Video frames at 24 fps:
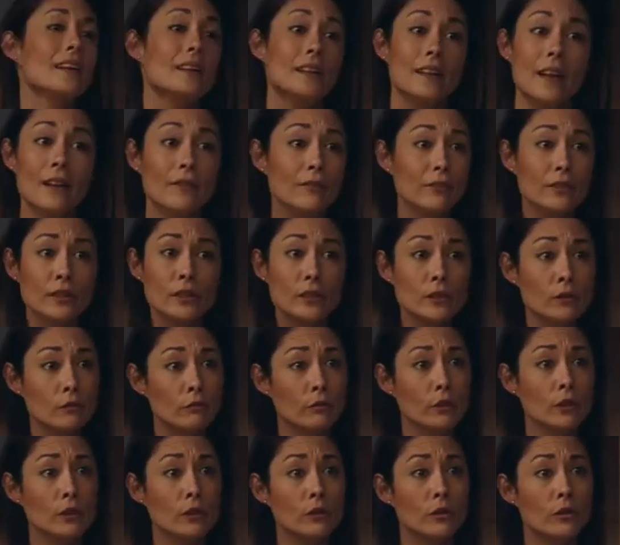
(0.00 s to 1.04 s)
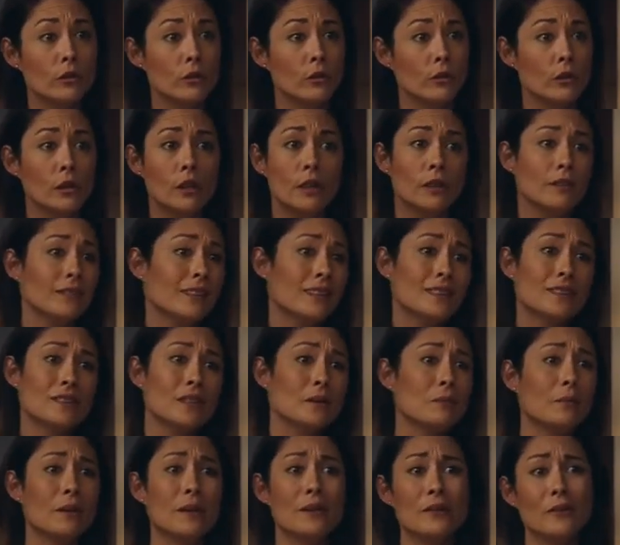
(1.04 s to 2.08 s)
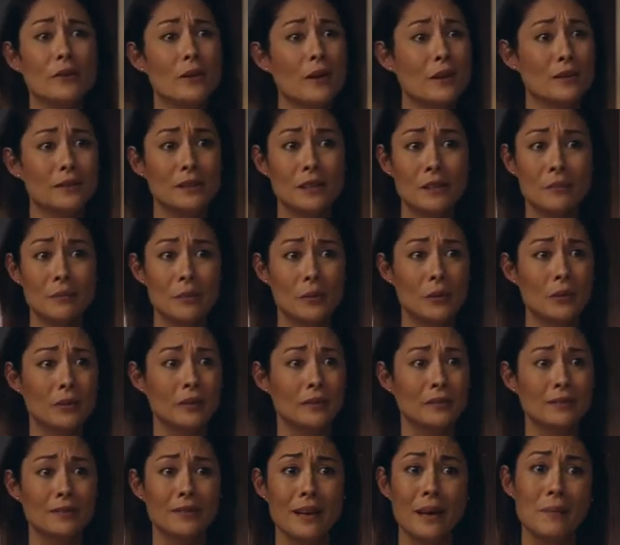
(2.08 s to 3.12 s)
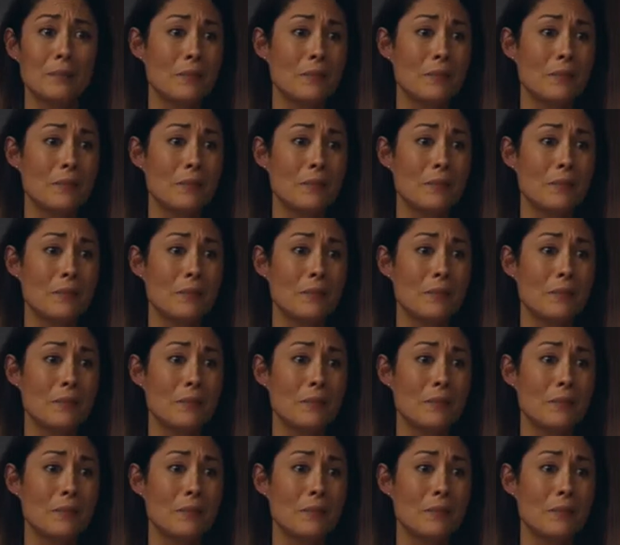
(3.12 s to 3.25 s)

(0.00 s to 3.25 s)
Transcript: Netflix original that slipped by their content board, at